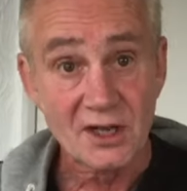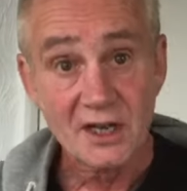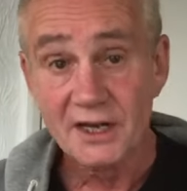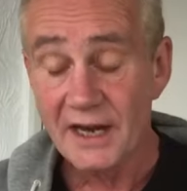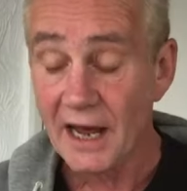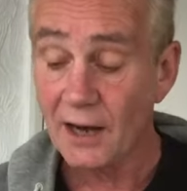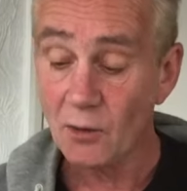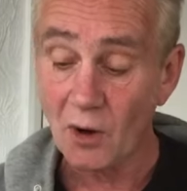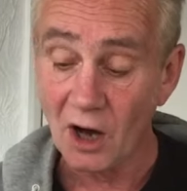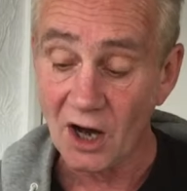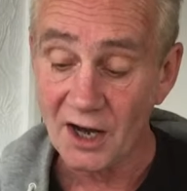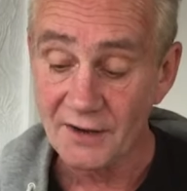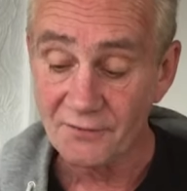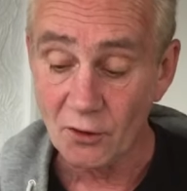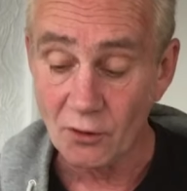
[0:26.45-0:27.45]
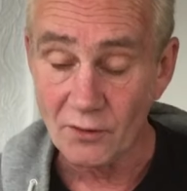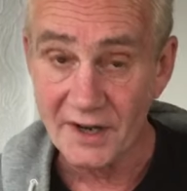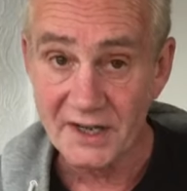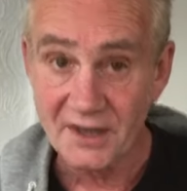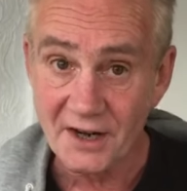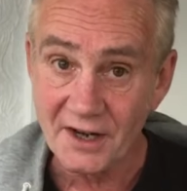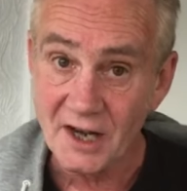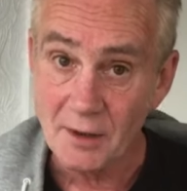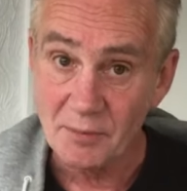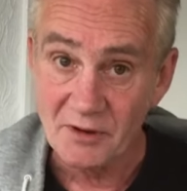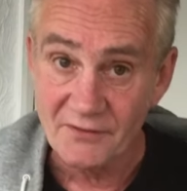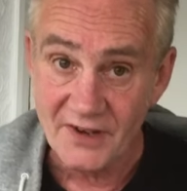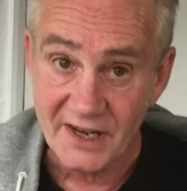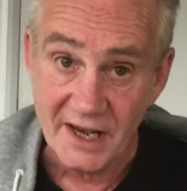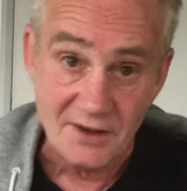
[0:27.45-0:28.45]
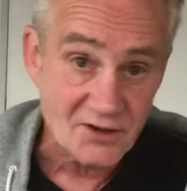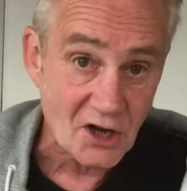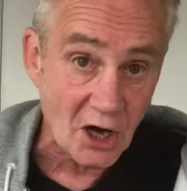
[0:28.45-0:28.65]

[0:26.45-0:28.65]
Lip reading: Now, I've already done a couple of videos.